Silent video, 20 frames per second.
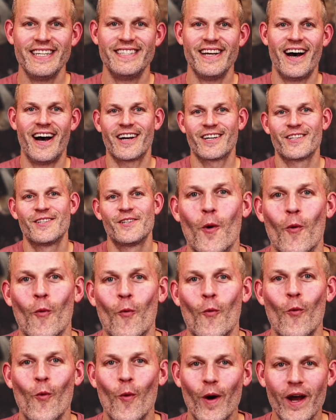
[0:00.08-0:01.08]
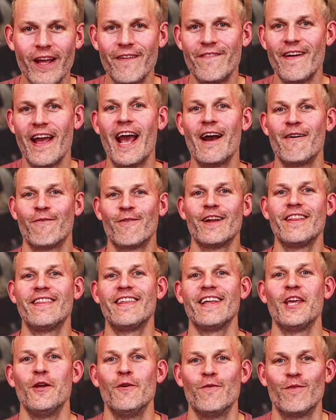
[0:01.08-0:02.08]
docs, what if
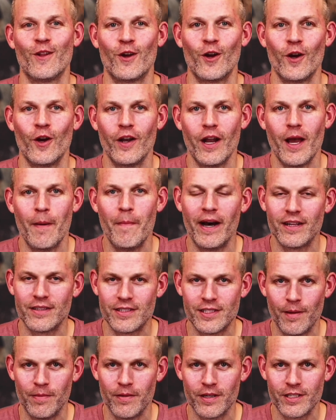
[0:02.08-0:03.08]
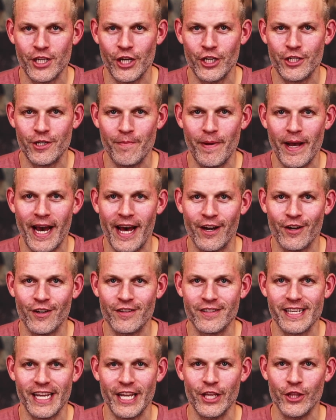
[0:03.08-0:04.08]
everything you've learned about subluxation
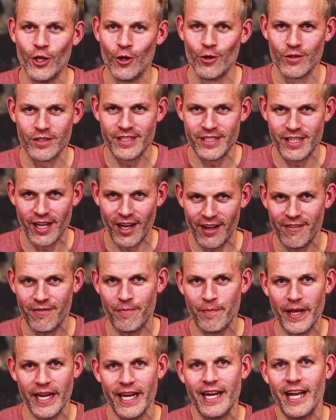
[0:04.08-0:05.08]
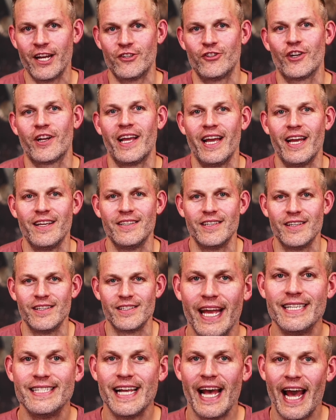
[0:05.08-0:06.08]
patterns in those tough pediatric
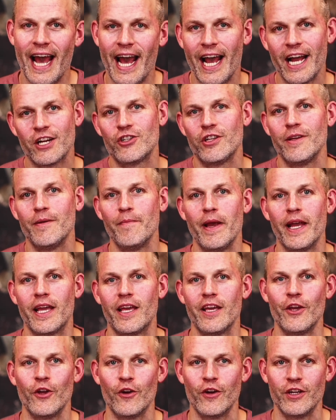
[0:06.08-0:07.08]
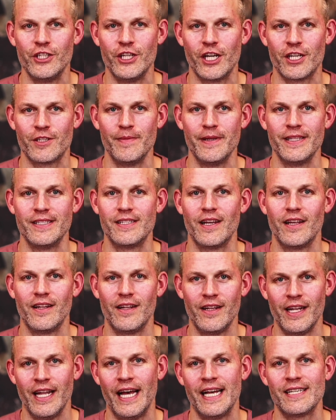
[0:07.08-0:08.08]
cases is actually making your adjustments
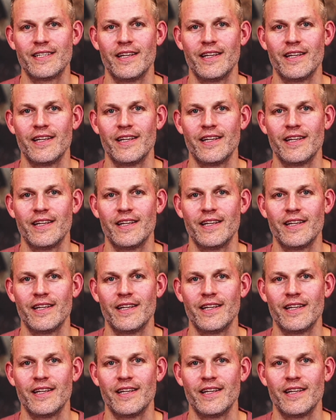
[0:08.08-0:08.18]
less